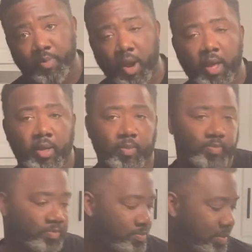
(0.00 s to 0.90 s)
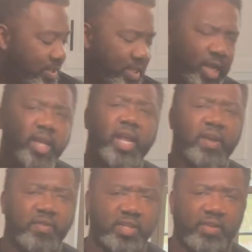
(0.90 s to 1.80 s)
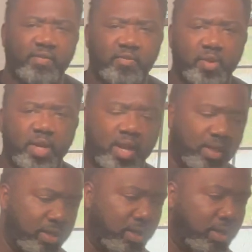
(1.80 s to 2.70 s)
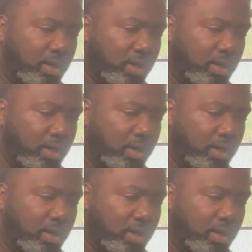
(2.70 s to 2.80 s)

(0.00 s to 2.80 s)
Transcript: probably the second heaviest I've ever been. I think